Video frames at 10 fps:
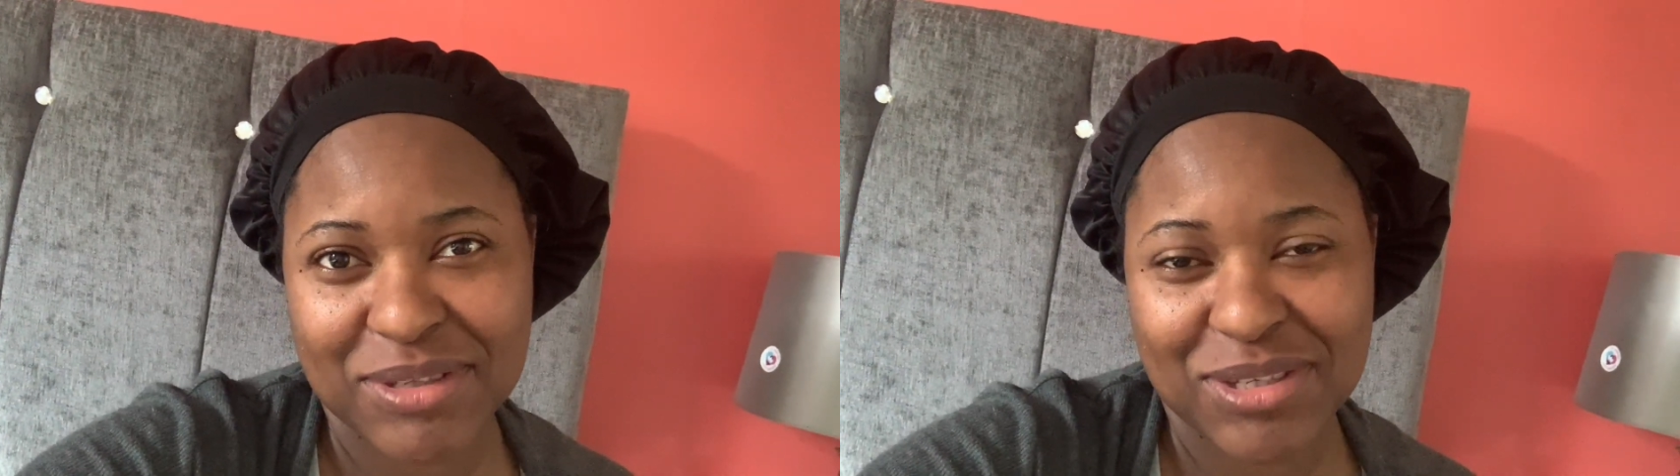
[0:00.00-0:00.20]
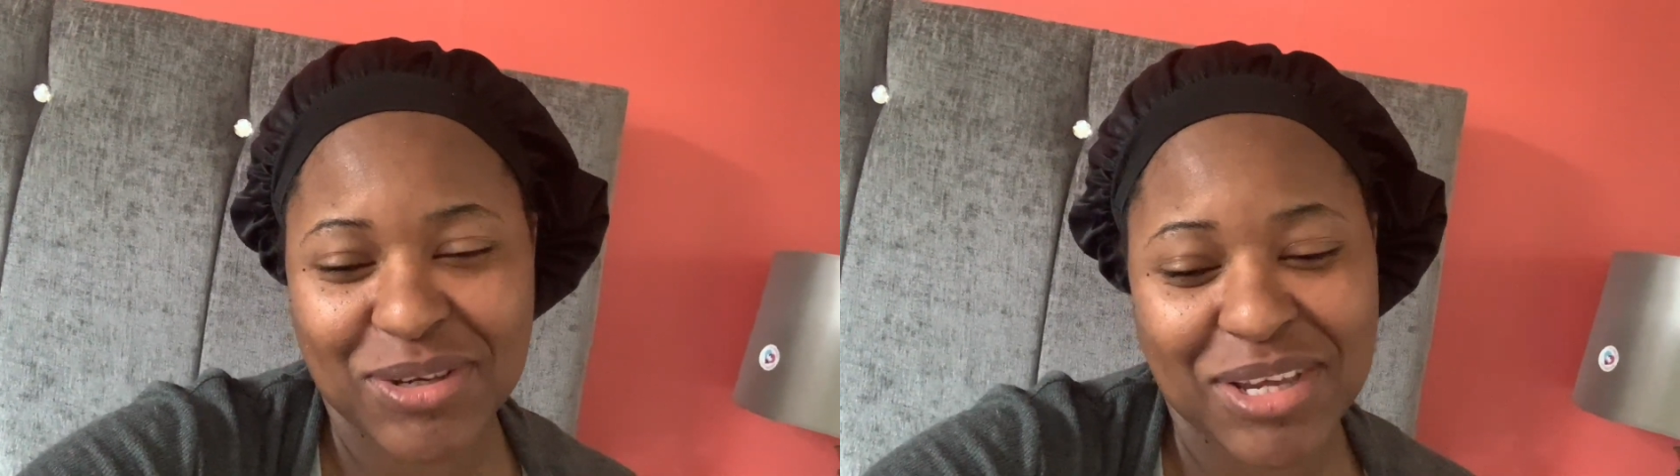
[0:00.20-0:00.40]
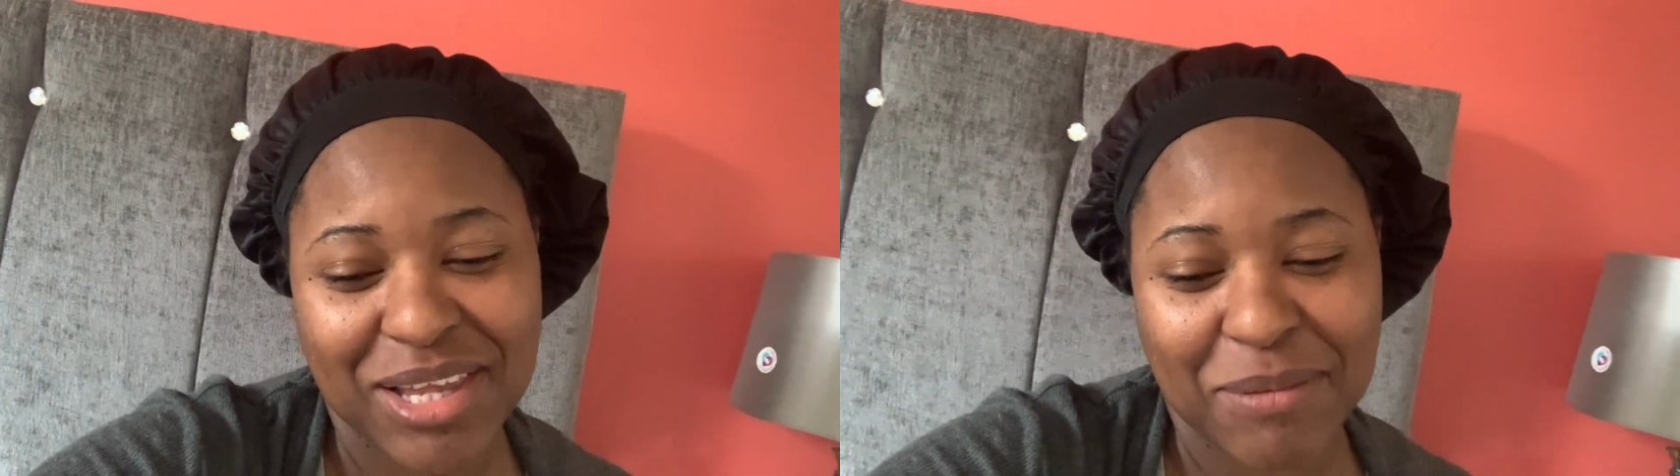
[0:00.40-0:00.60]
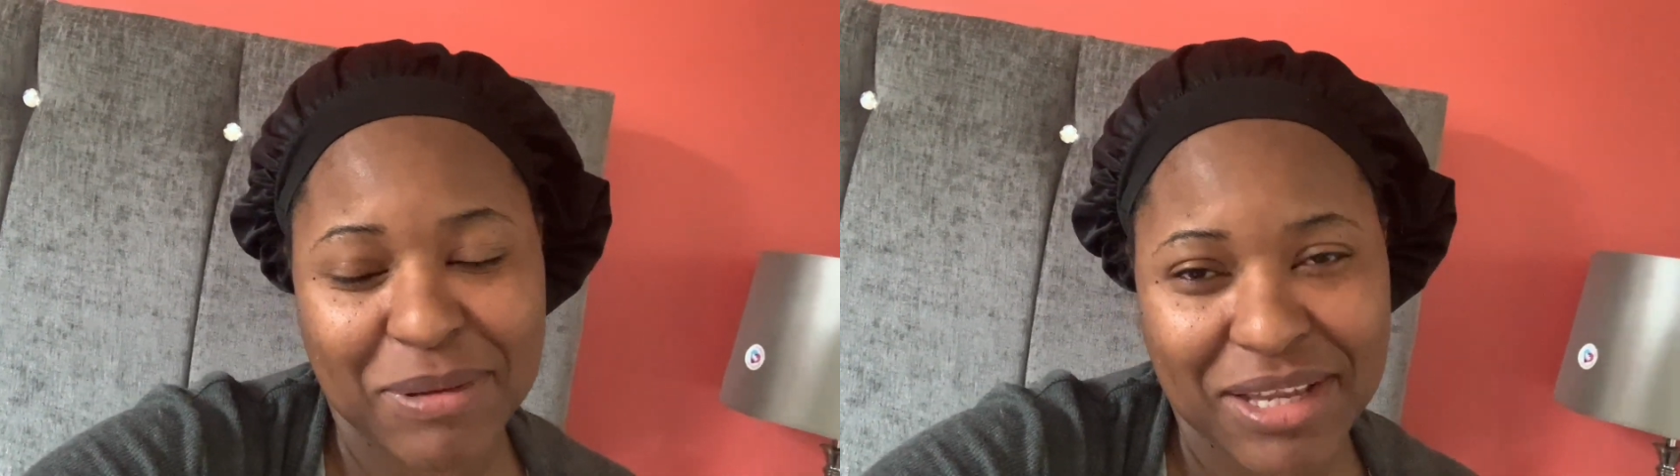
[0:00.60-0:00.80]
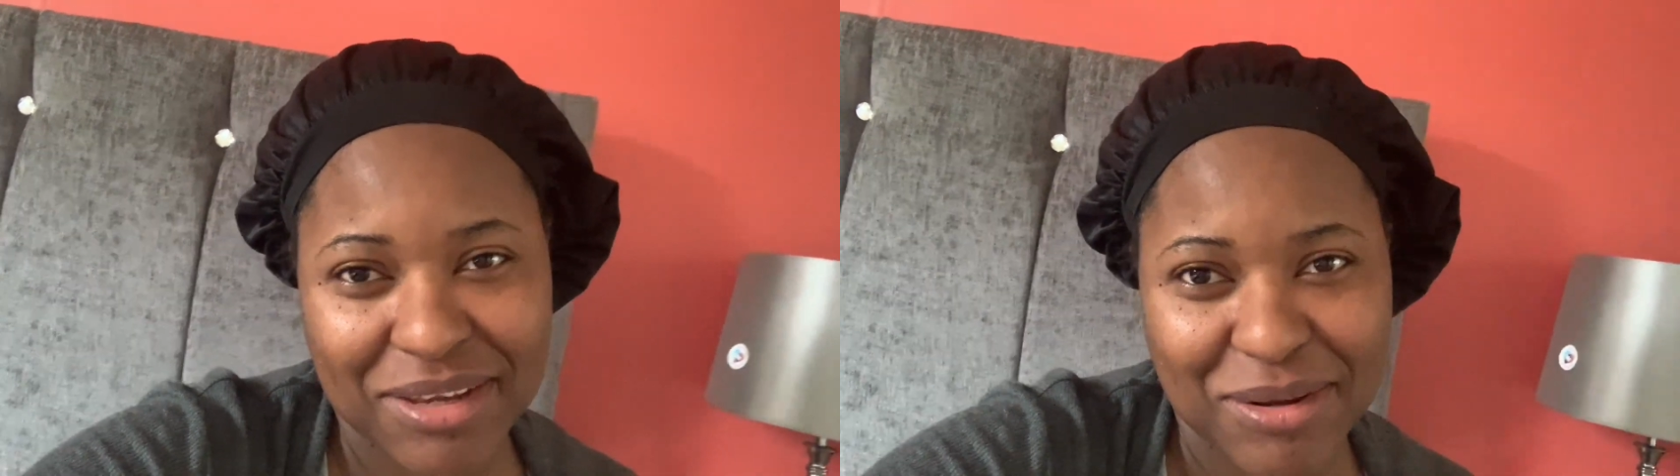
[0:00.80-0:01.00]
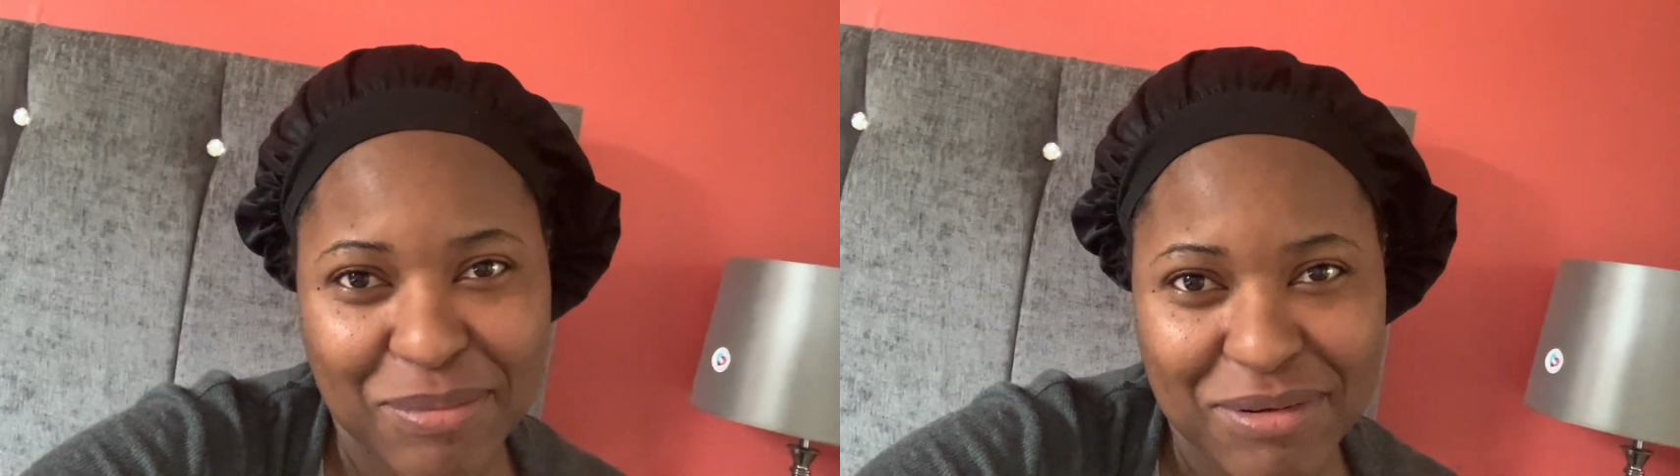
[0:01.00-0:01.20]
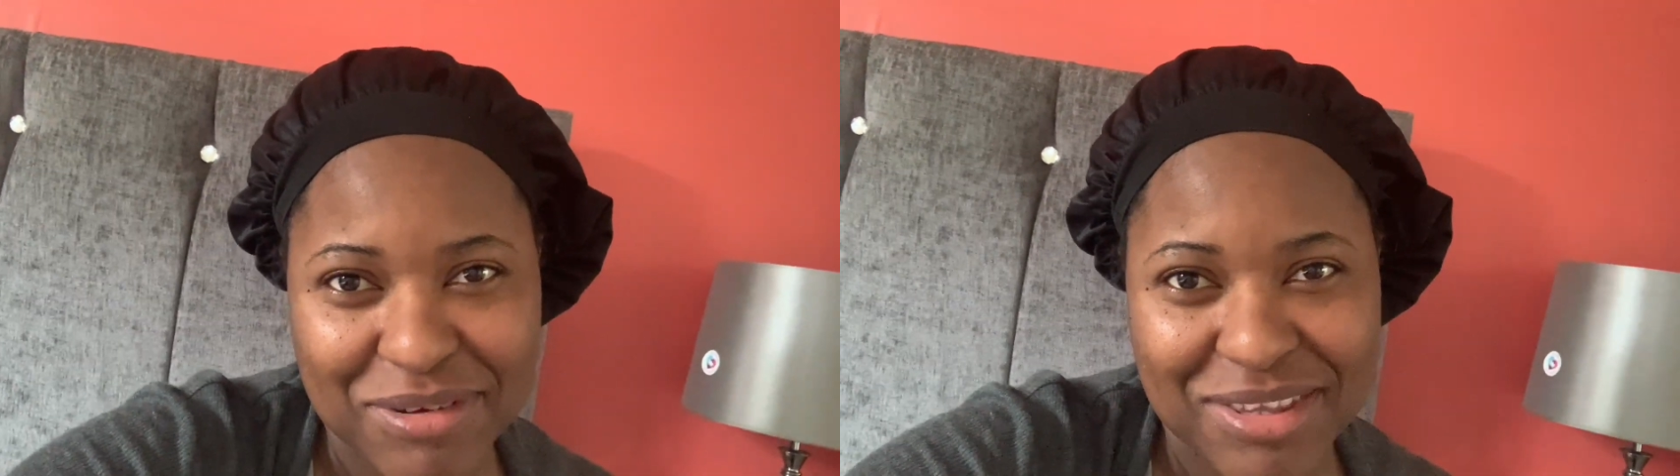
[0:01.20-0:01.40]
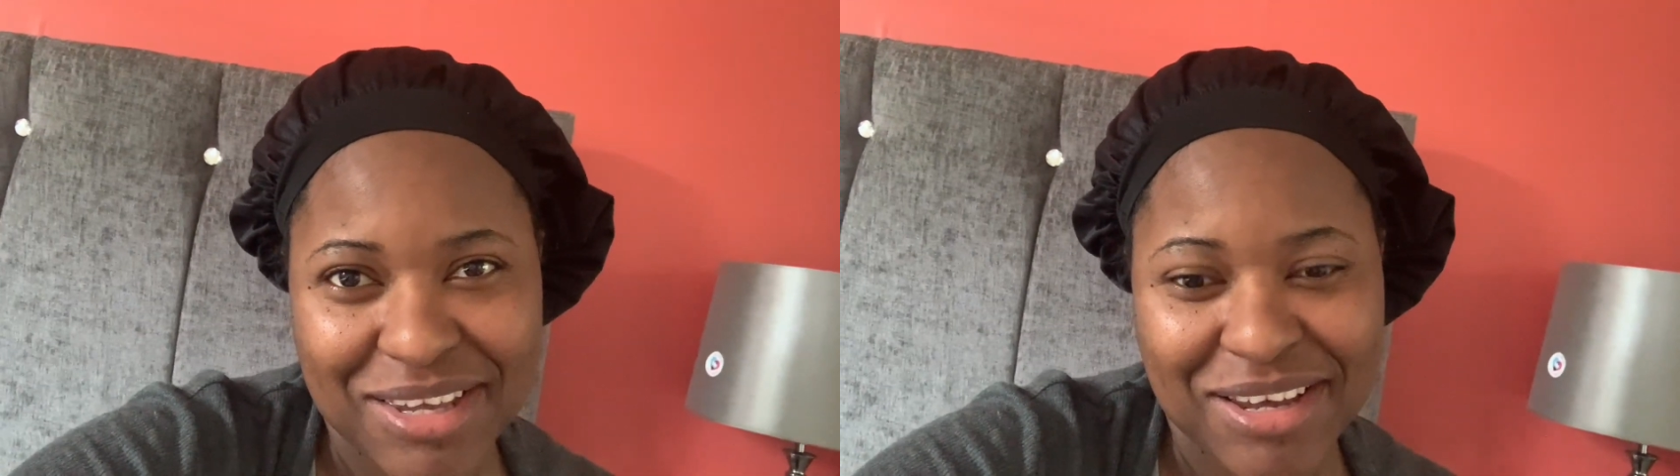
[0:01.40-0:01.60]
So he like plated up
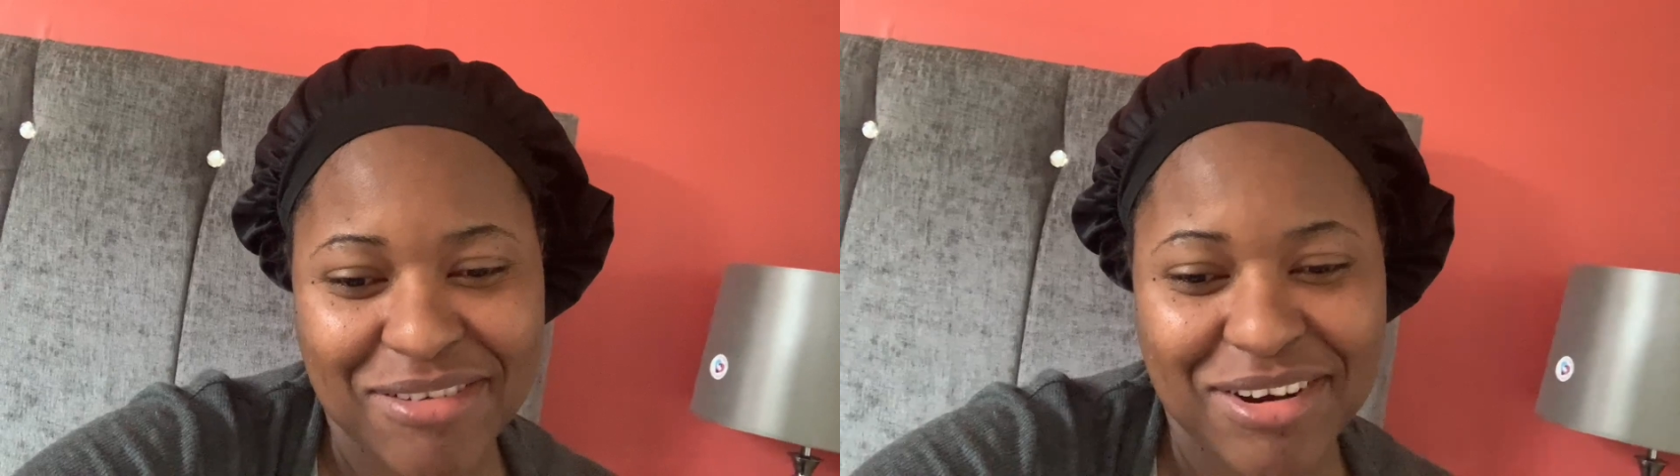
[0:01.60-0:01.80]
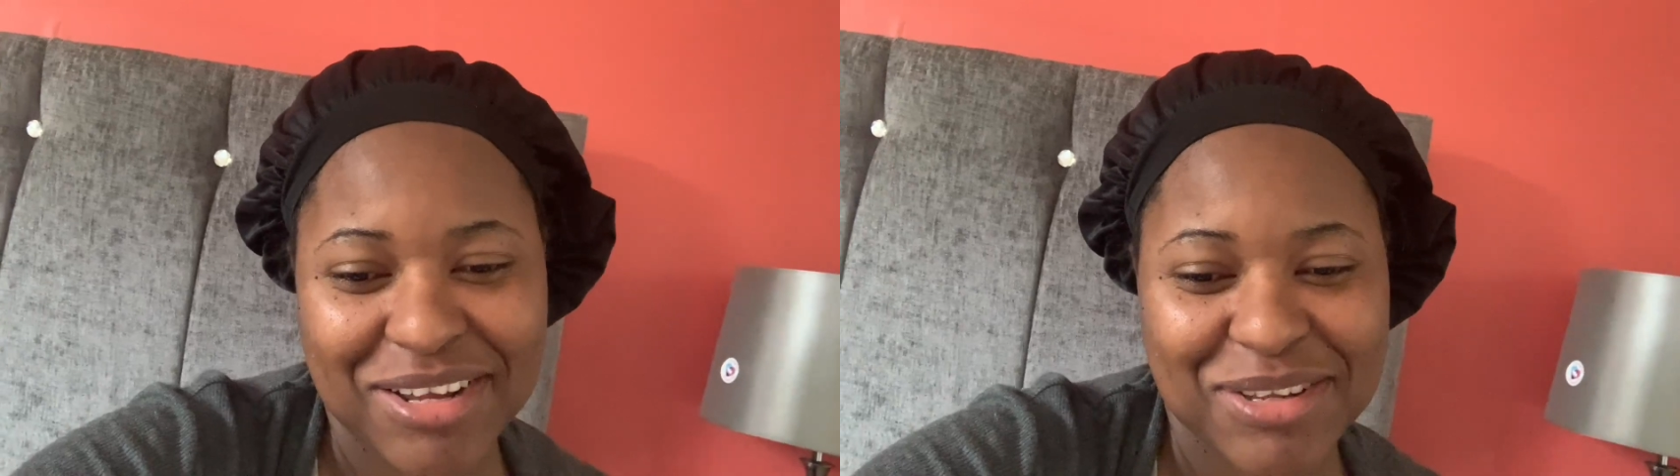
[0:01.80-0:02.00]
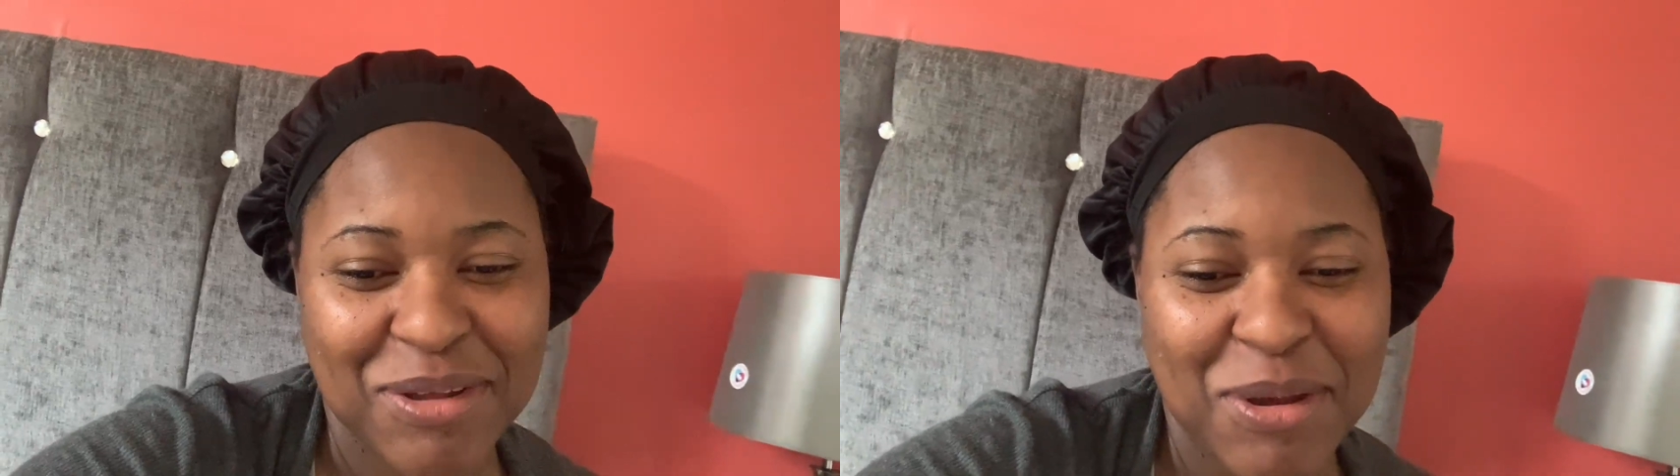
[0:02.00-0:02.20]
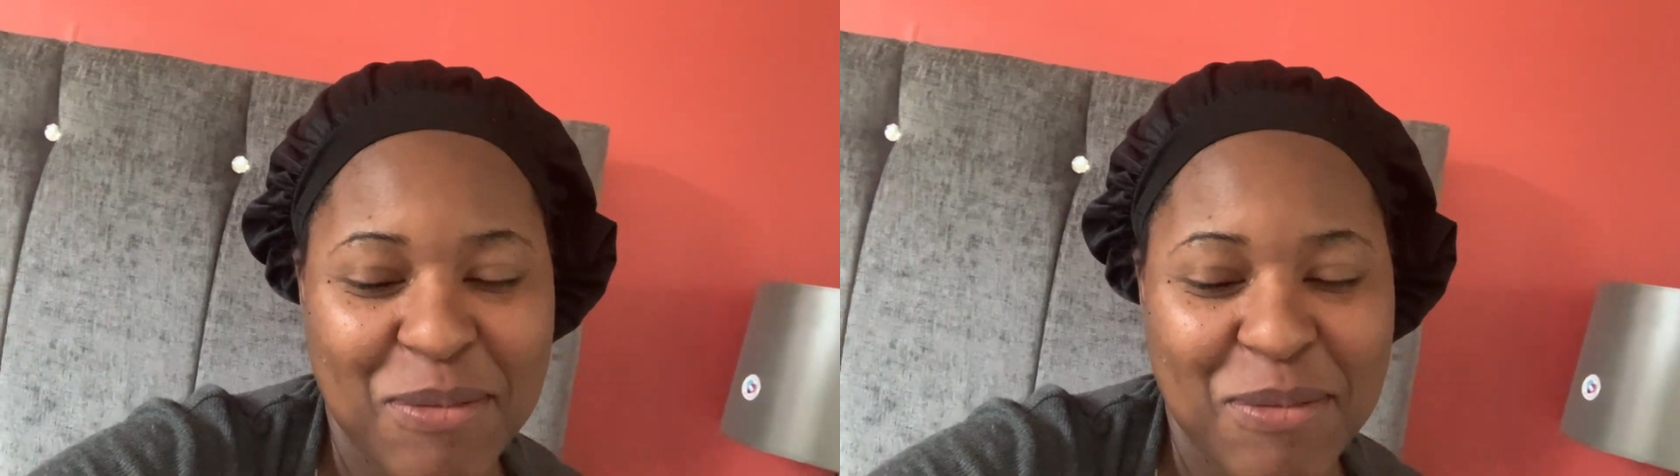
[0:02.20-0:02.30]
everything already,